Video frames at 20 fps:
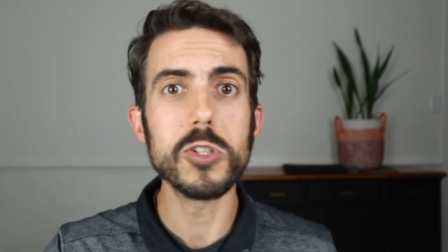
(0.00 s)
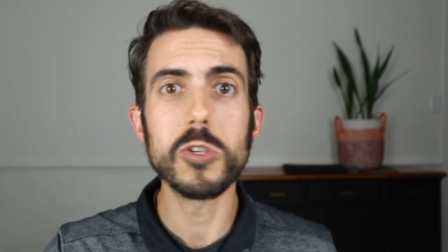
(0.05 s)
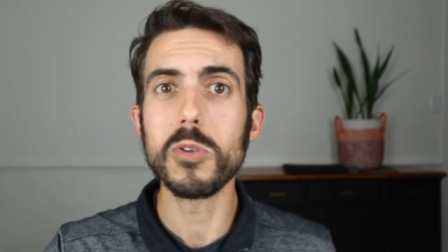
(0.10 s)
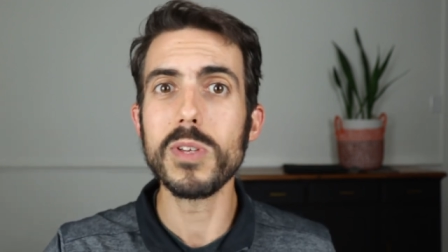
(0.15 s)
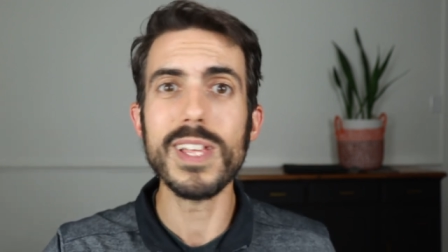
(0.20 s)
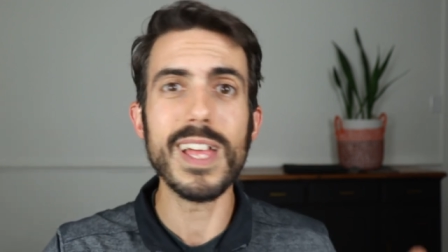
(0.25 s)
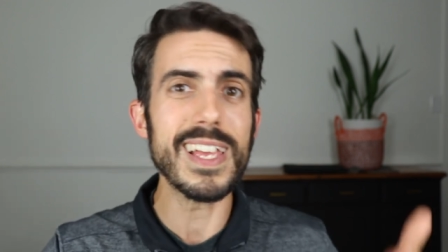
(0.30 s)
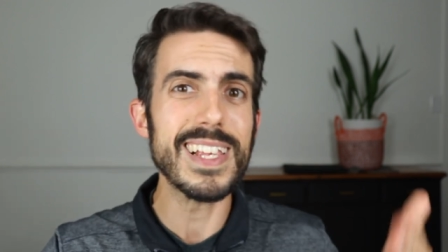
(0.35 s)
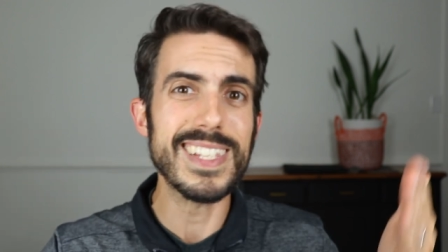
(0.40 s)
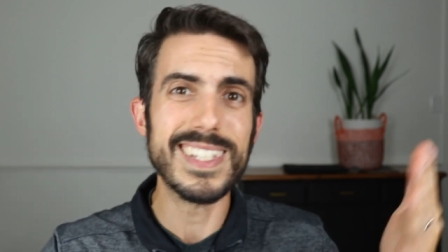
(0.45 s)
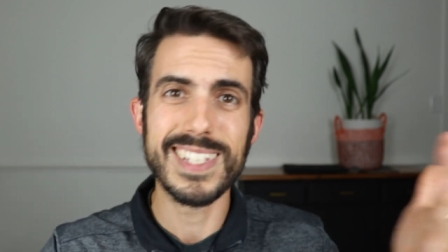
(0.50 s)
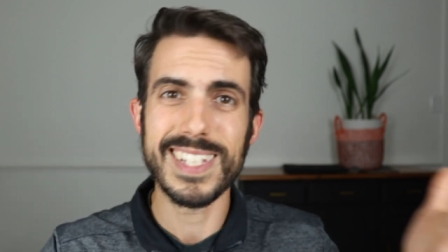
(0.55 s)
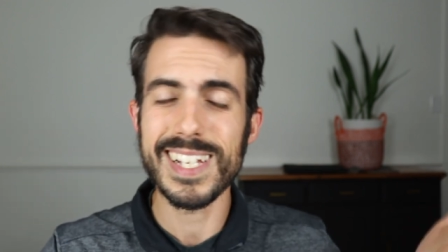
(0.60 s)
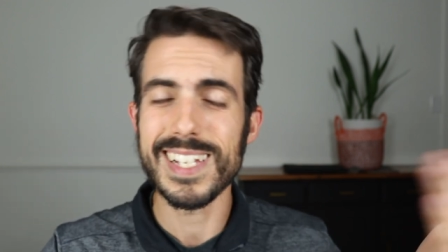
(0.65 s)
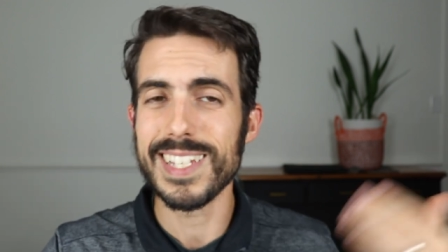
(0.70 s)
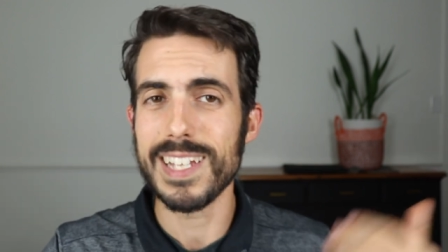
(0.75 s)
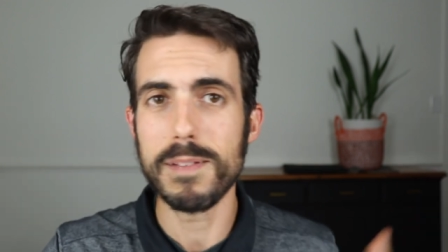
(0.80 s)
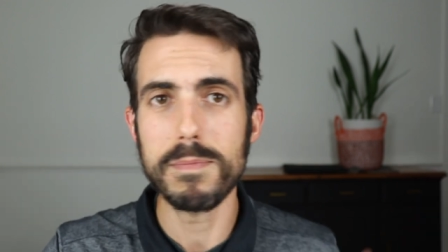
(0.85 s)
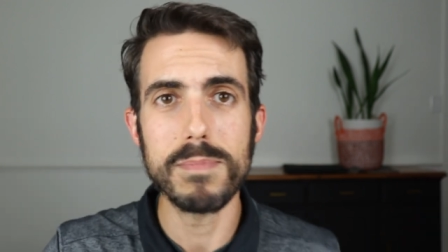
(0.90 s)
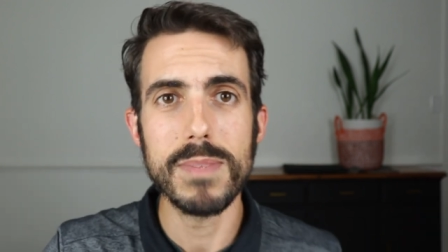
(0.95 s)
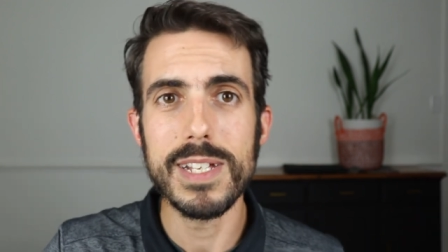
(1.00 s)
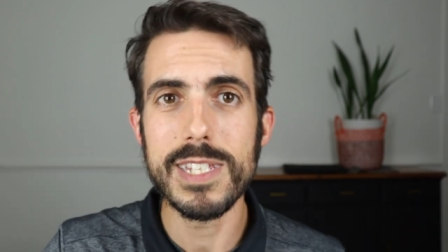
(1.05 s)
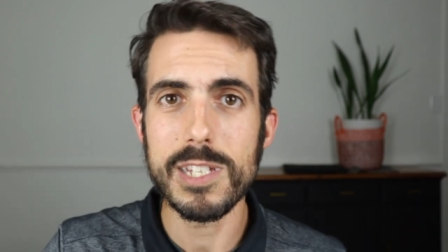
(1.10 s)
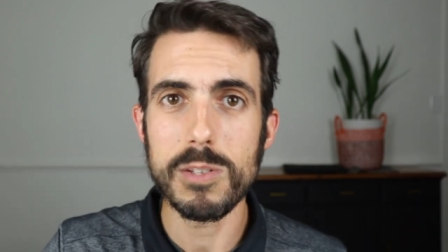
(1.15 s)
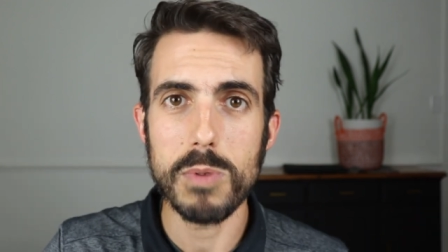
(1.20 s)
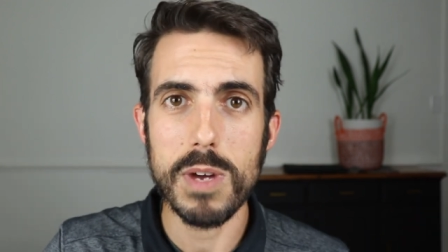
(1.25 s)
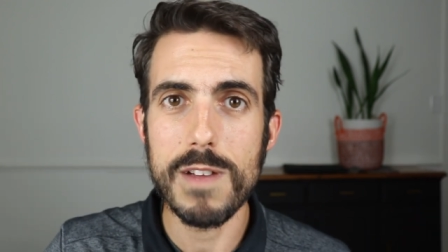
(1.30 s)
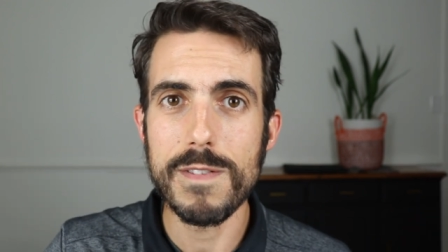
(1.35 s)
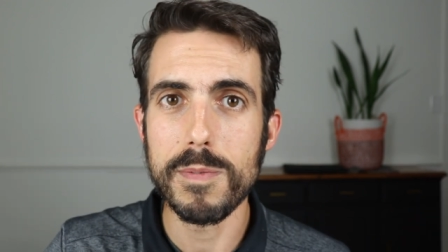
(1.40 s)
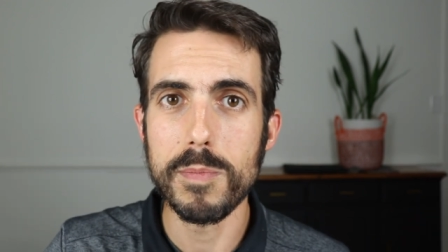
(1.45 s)
you're only like 6-7 minutes
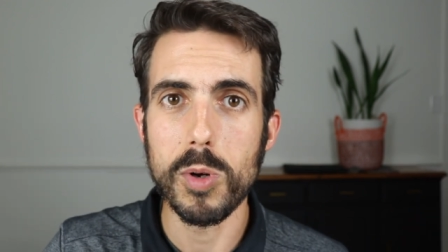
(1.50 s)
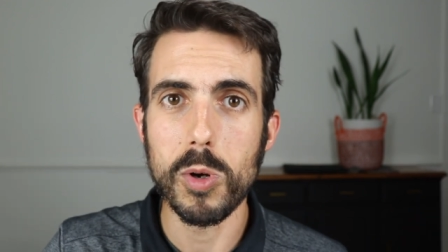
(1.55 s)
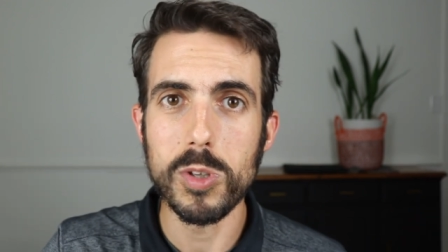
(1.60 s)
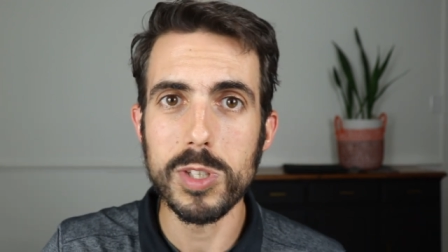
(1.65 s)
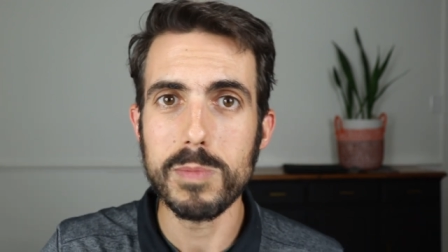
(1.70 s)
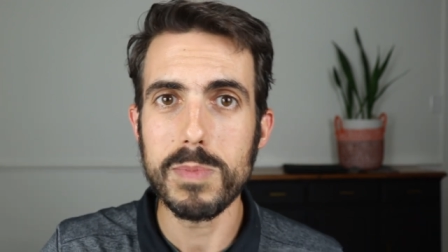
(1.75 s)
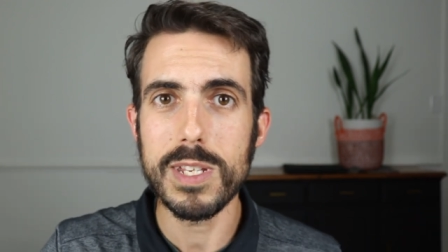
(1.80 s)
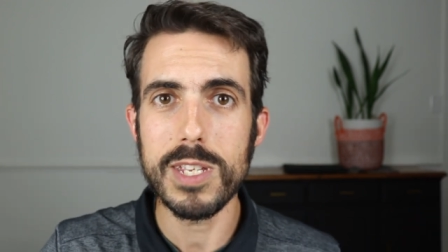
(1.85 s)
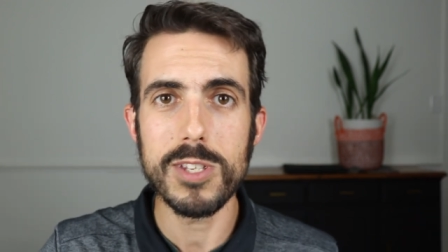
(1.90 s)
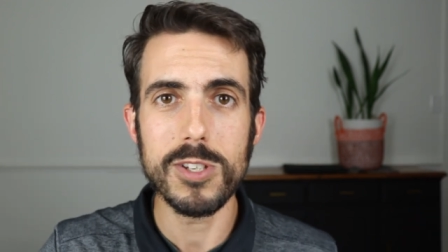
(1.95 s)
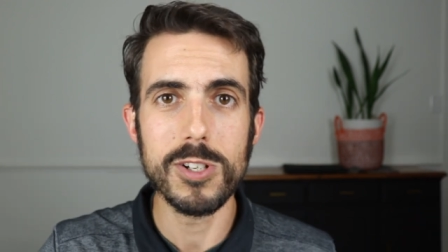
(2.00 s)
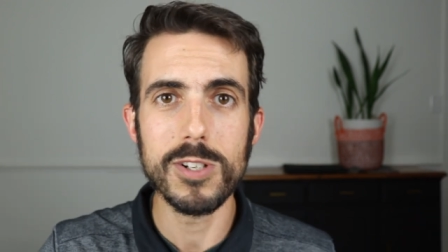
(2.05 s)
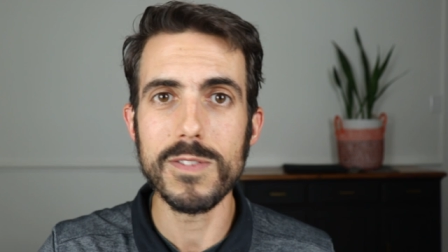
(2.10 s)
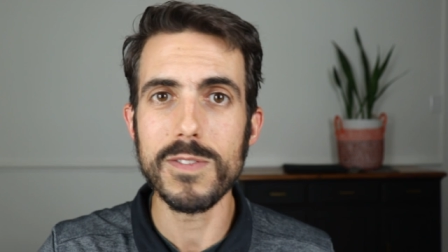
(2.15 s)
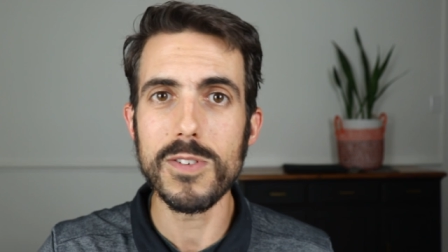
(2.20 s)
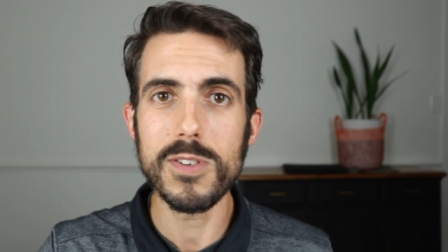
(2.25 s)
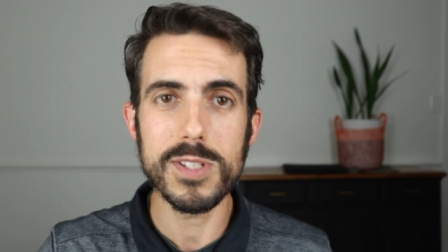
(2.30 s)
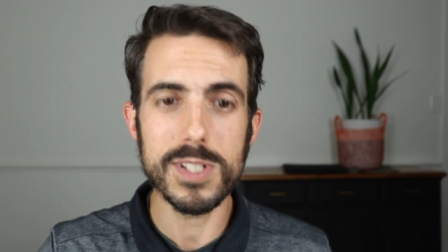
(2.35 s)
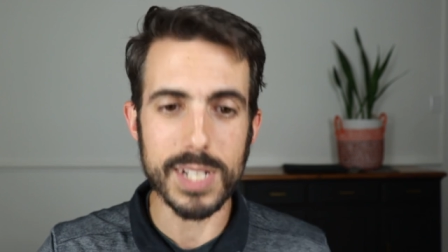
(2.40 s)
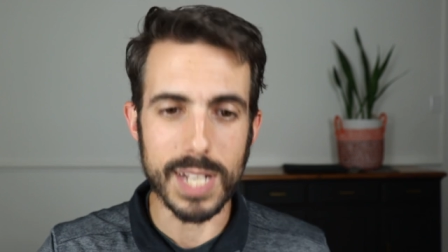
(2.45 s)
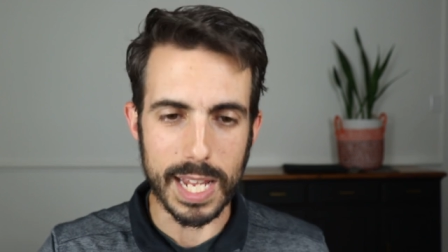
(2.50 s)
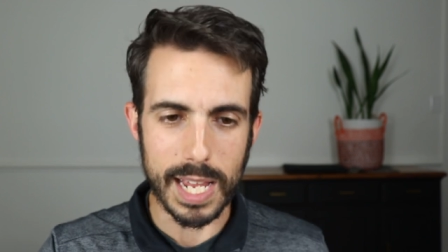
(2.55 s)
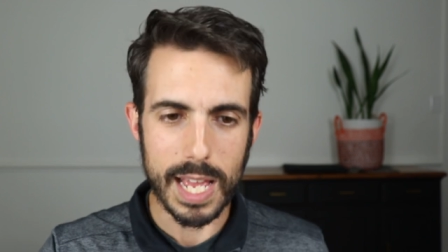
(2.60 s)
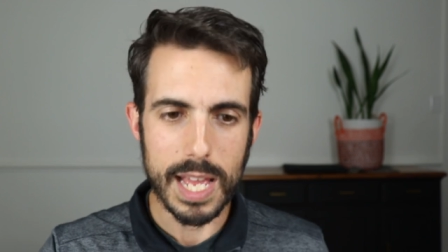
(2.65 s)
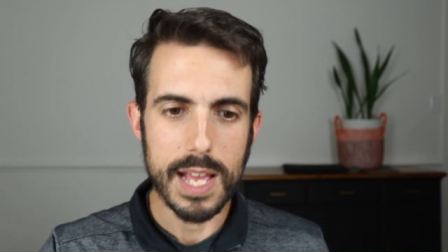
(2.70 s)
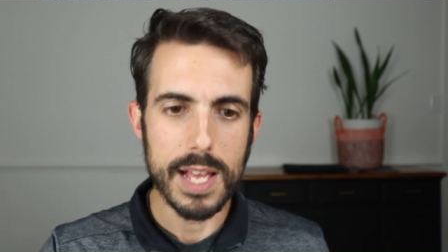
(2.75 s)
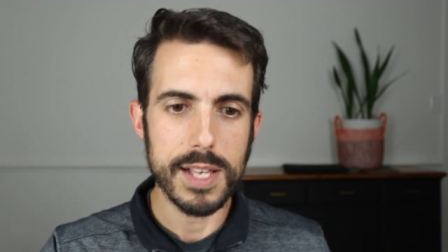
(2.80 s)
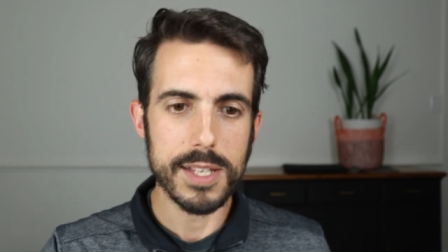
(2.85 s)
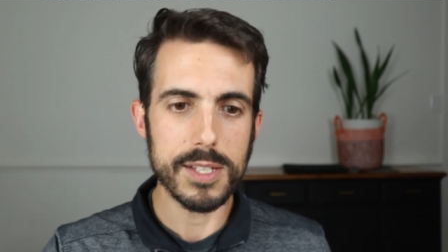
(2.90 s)
away from Old Dominion University.